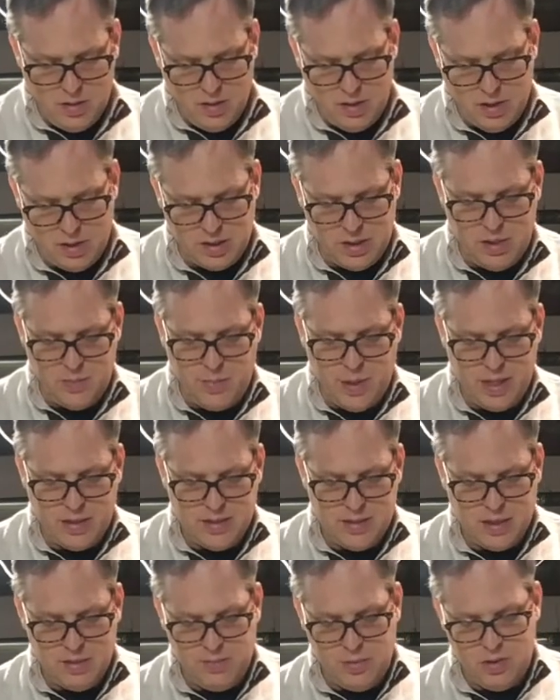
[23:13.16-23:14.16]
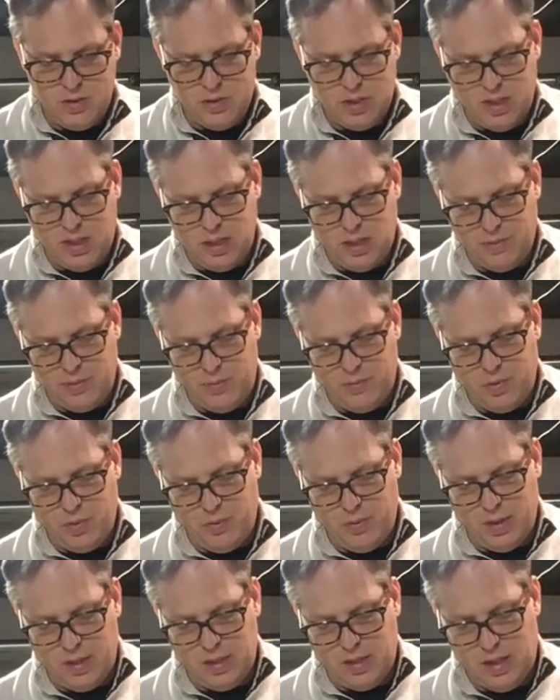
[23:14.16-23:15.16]
Actually, the pencil I'm using, let me
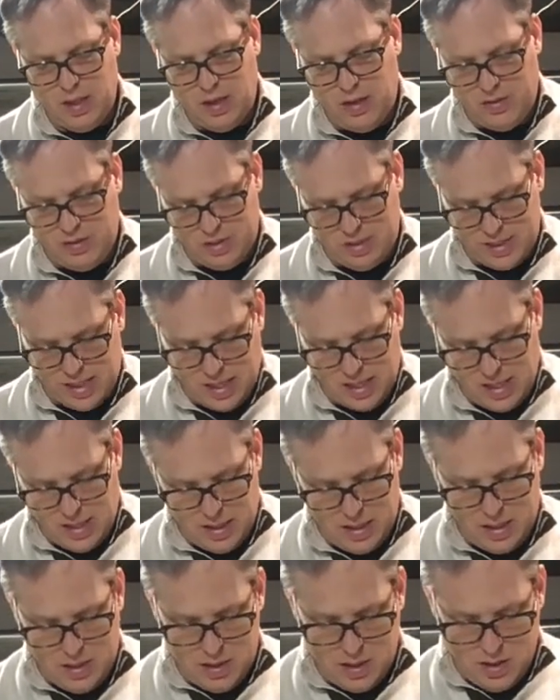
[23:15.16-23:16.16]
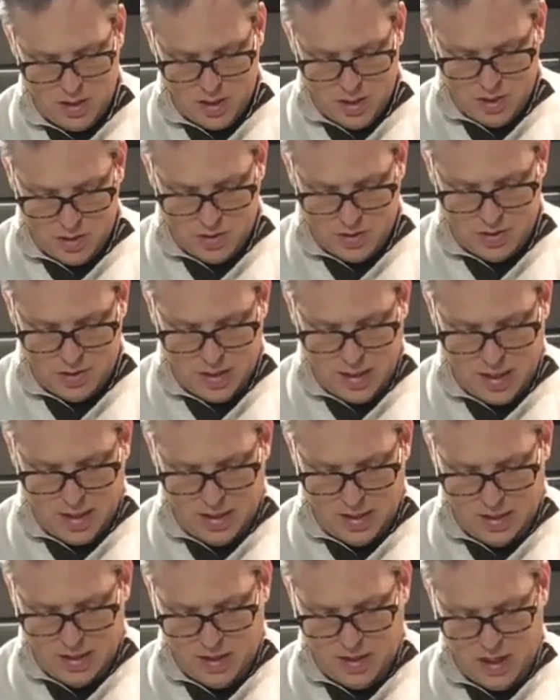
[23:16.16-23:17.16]
put one on the other side so that
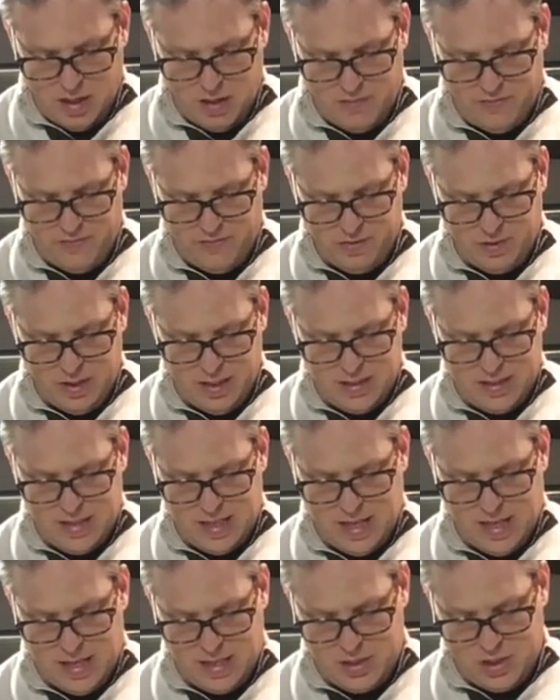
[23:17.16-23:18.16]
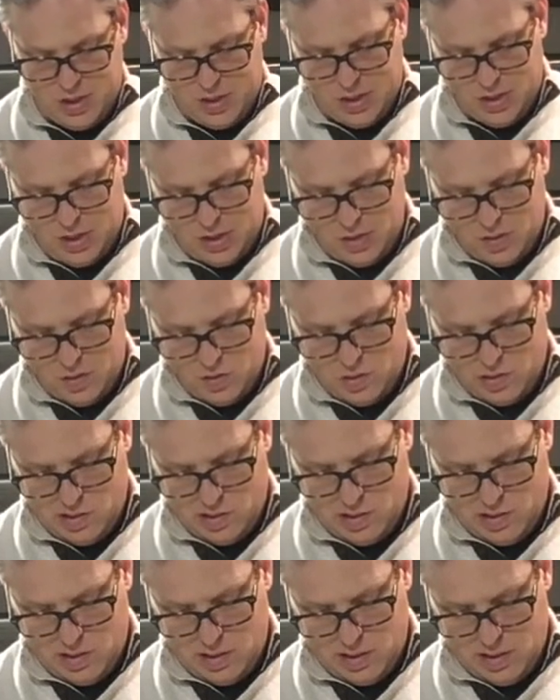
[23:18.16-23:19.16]
they are fully attached.
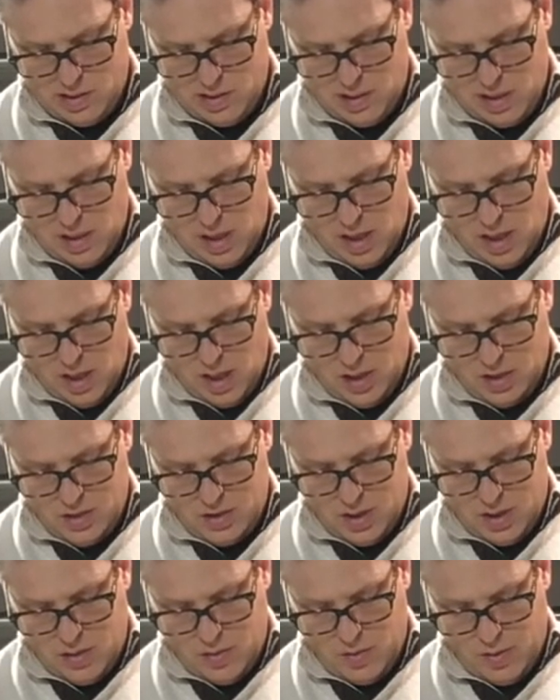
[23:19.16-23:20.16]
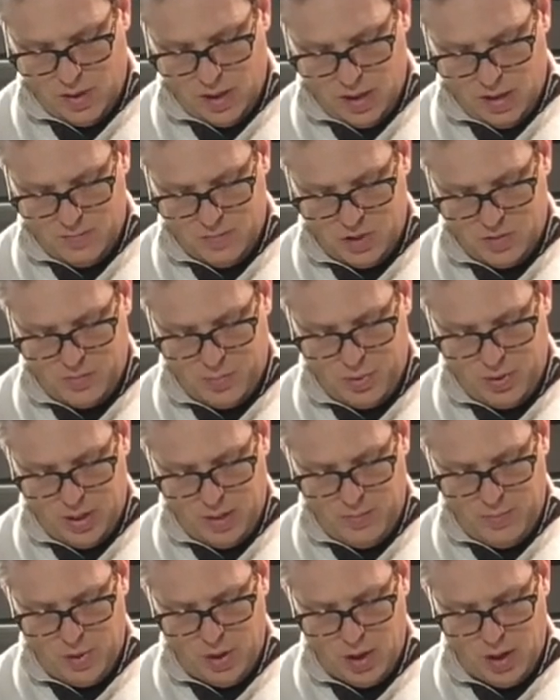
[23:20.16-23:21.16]
So I'm just putting
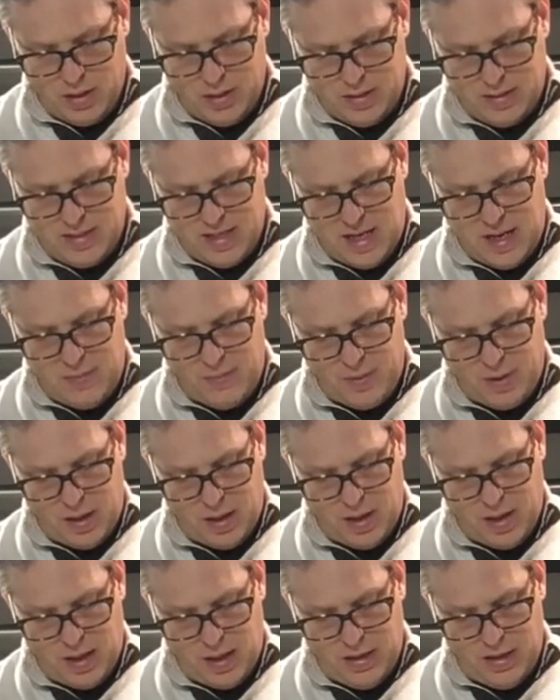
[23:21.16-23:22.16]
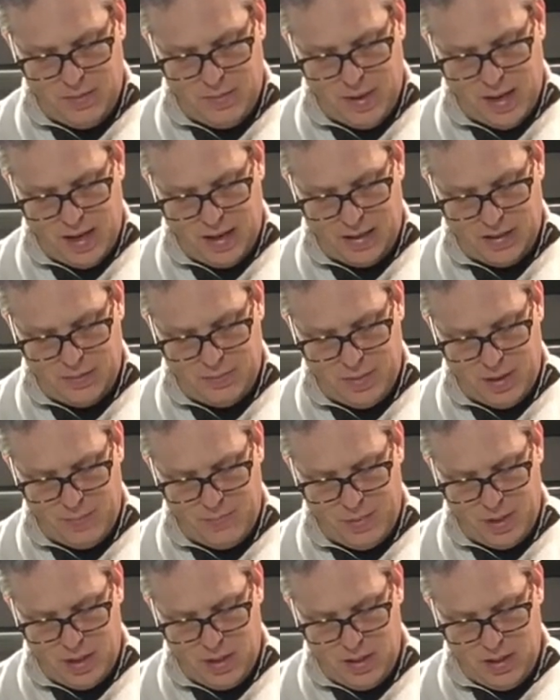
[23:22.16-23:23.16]
part of the tape on the back of the
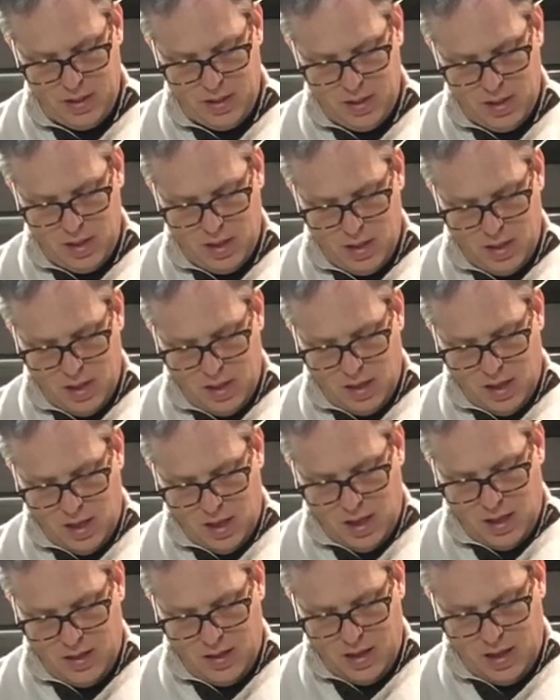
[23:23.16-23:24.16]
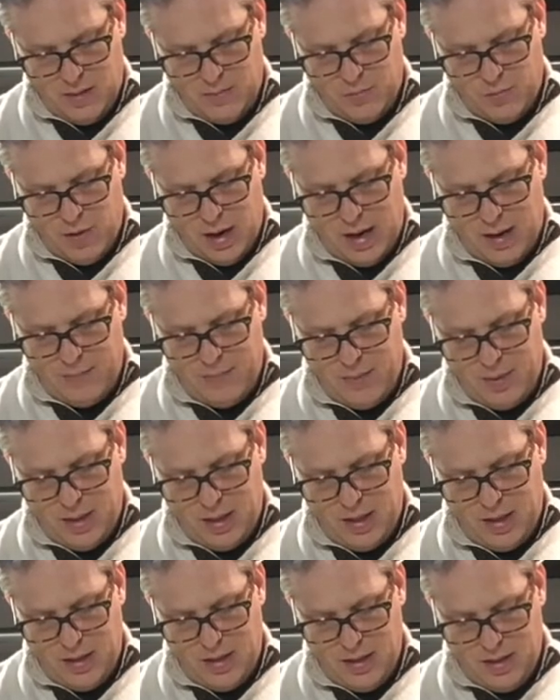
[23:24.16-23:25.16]
puppet, and then I'm
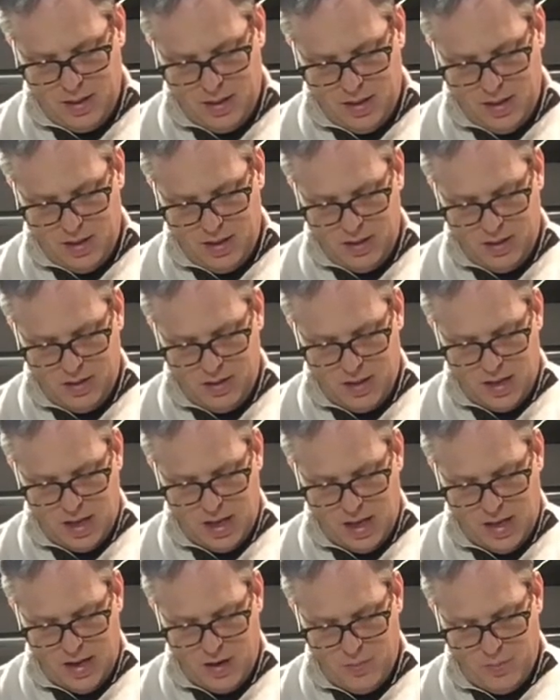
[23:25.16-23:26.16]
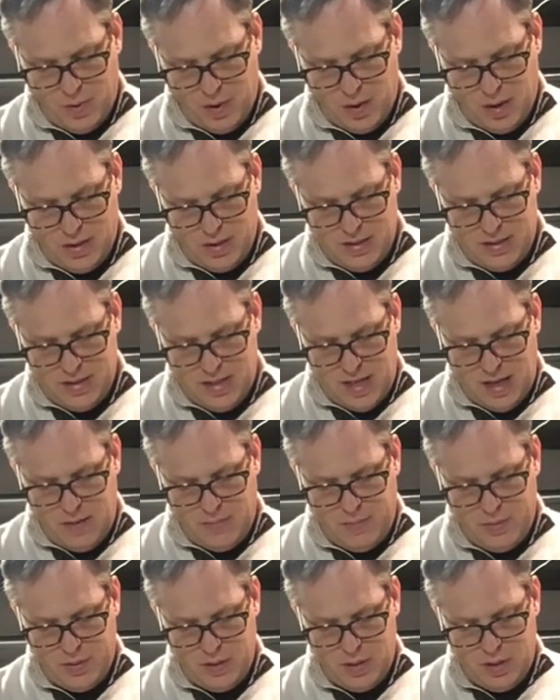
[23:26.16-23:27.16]
wrapping the higher part of the tape